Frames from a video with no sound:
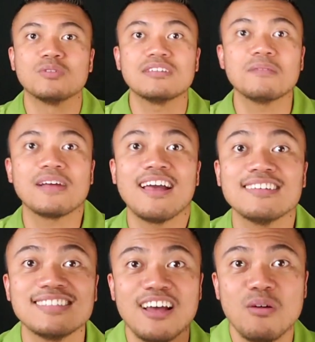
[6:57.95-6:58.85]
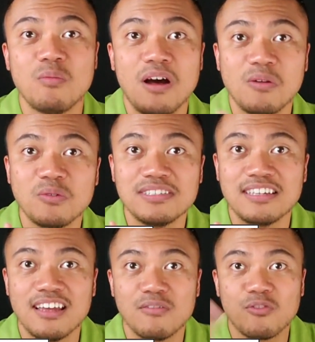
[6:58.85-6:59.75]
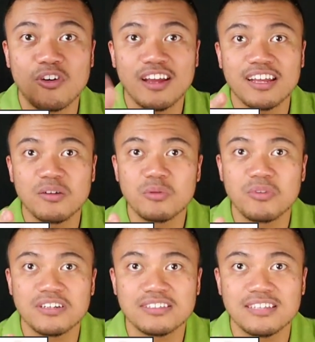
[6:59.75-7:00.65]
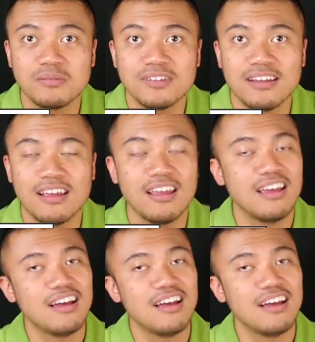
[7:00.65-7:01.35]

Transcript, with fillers: What's up, guys? Mahalo once again for hanging out with Bruddah Sam today.